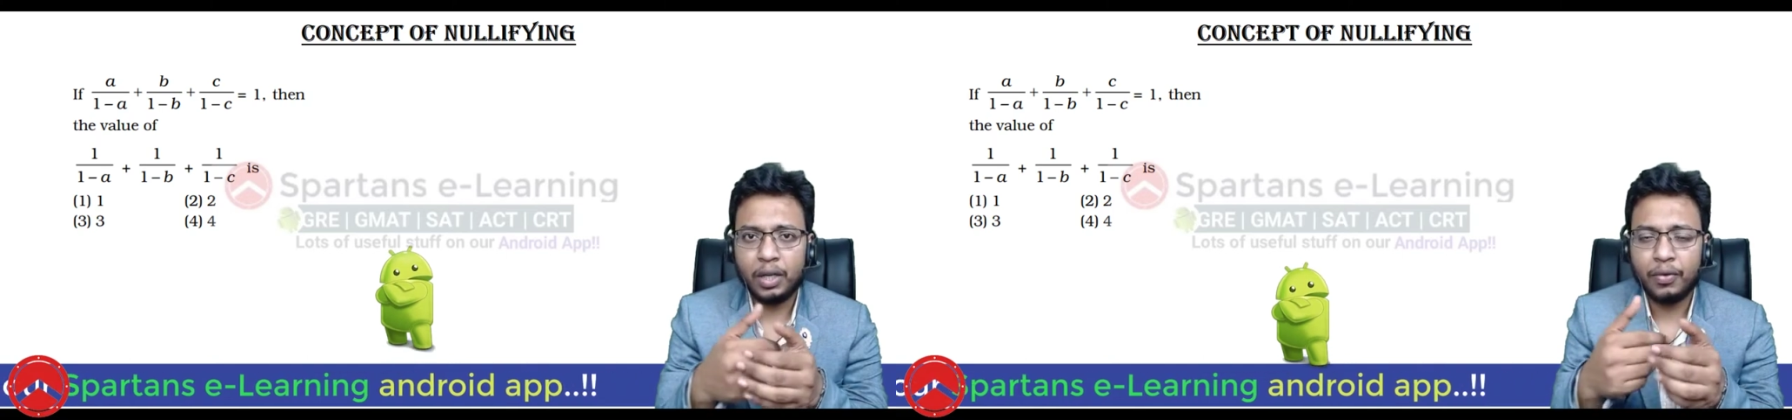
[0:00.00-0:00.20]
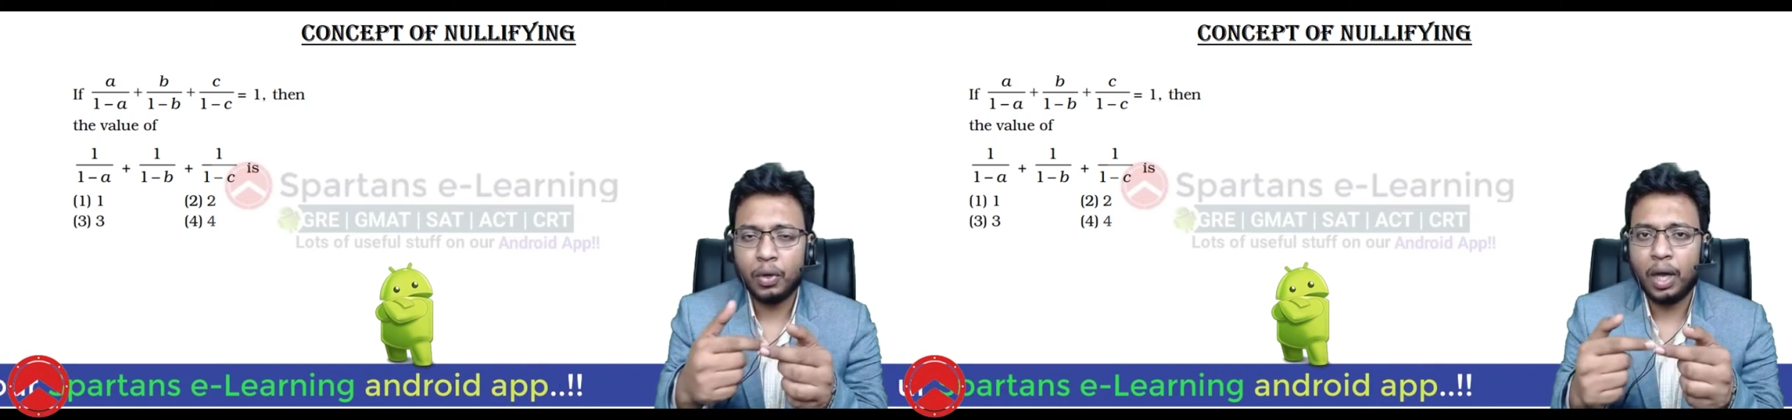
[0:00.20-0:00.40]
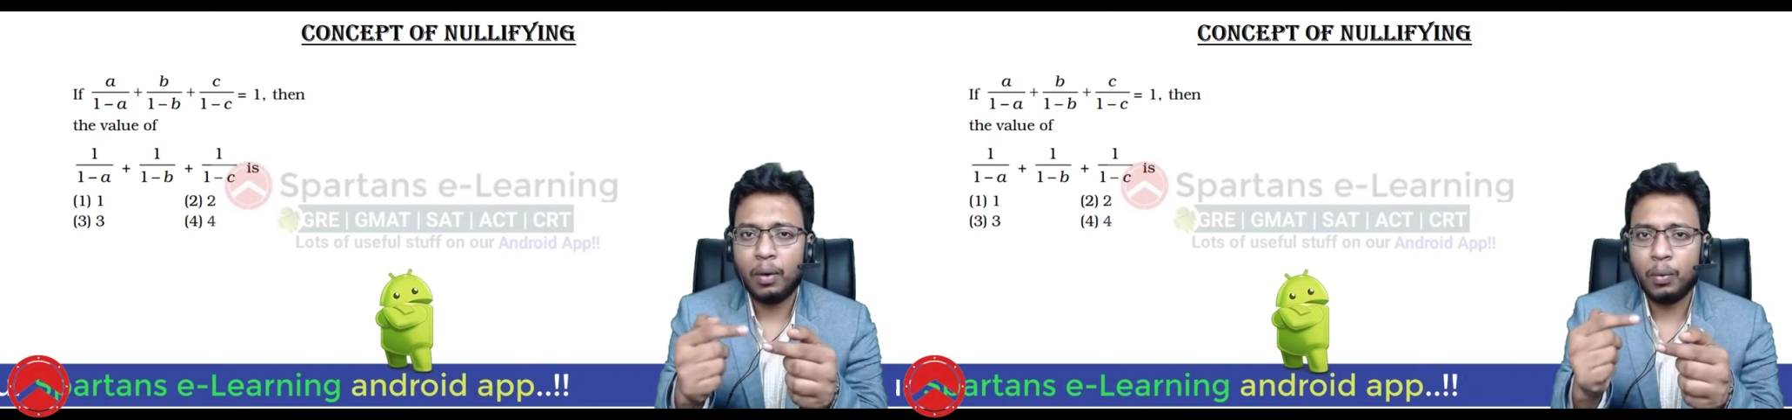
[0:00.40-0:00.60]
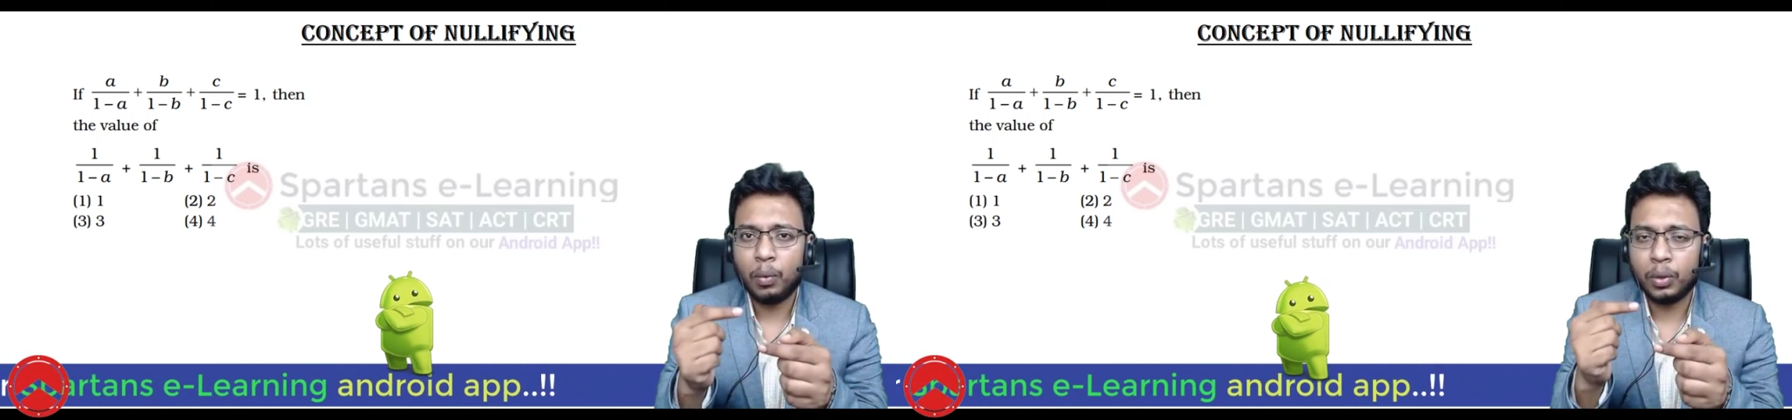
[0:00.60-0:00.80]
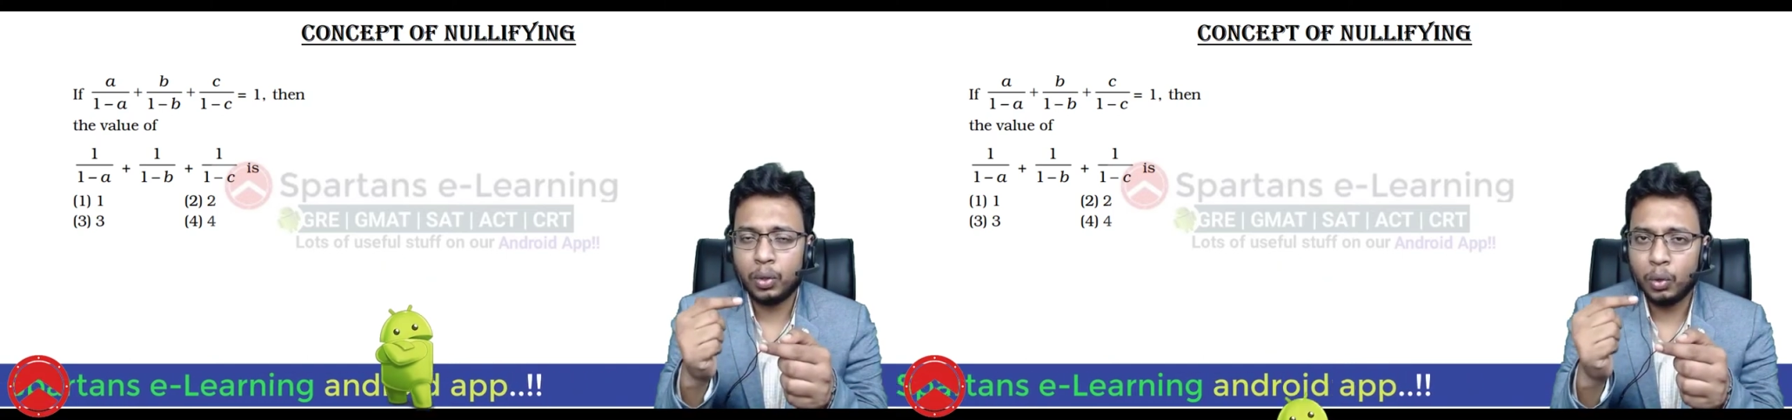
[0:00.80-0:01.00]
If you
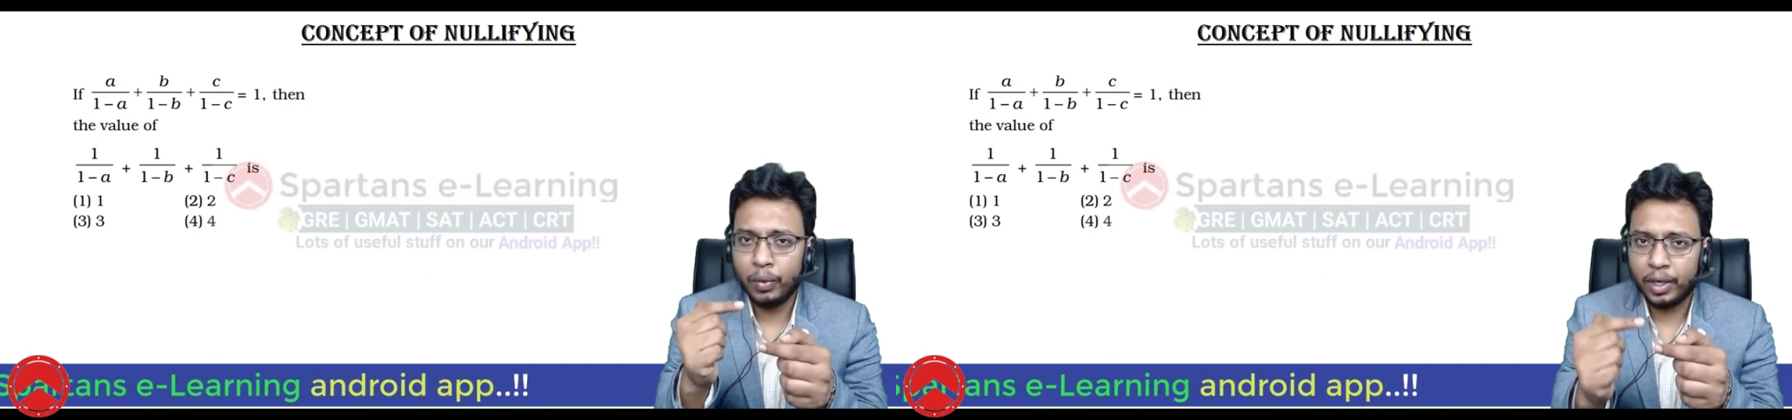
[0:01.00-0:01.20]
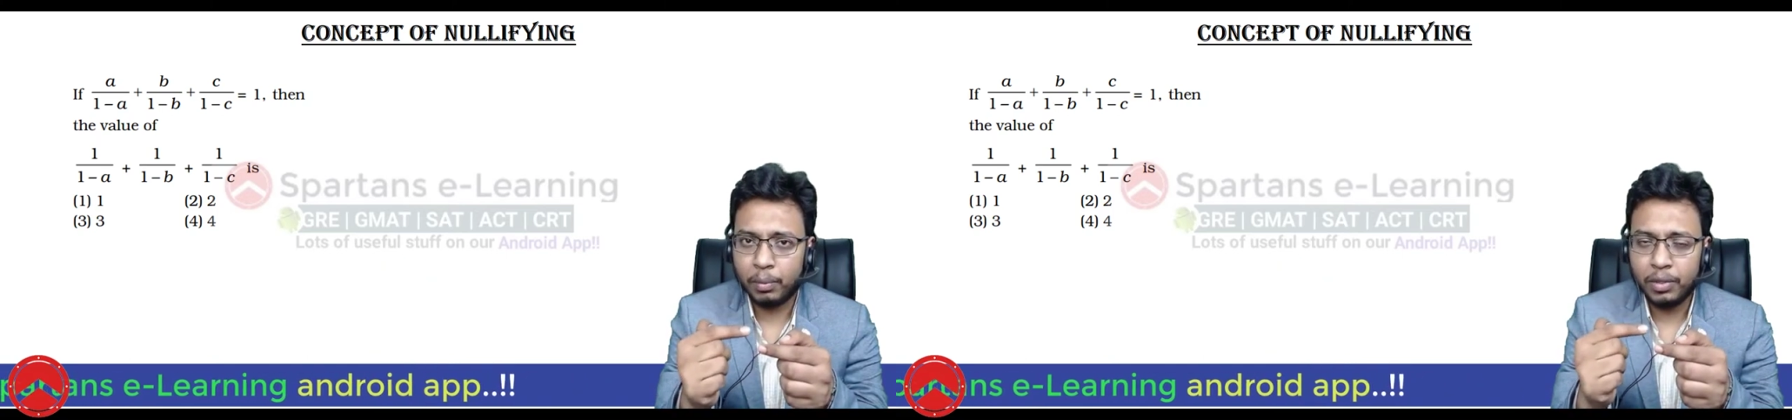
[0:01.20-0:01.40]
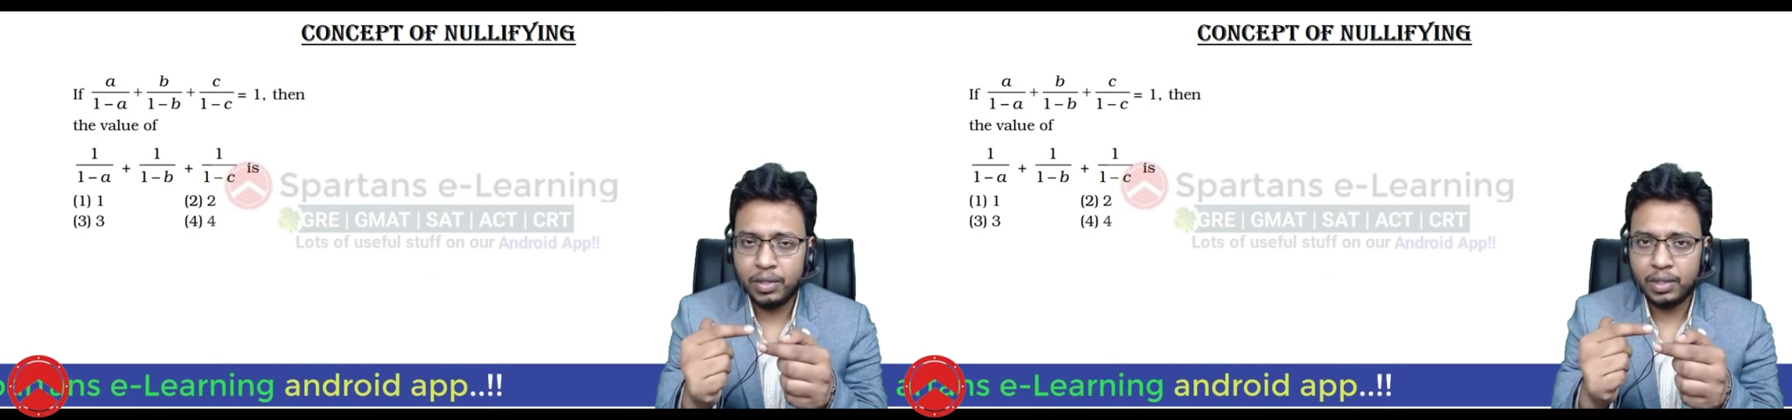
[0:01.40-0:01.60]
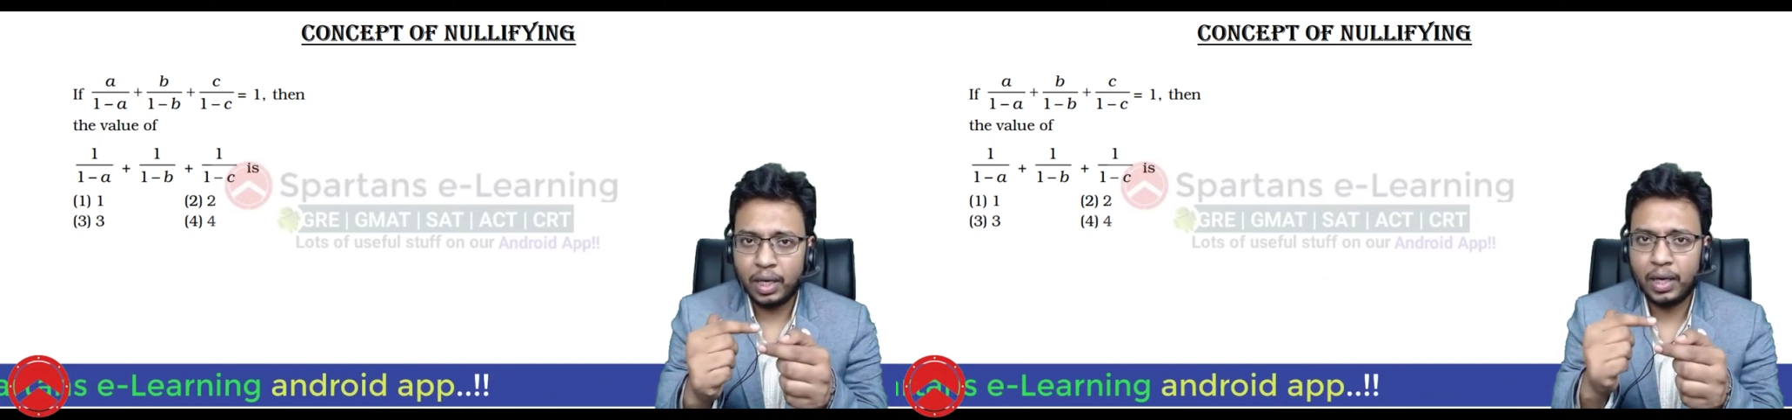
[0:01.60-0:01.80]
have two variables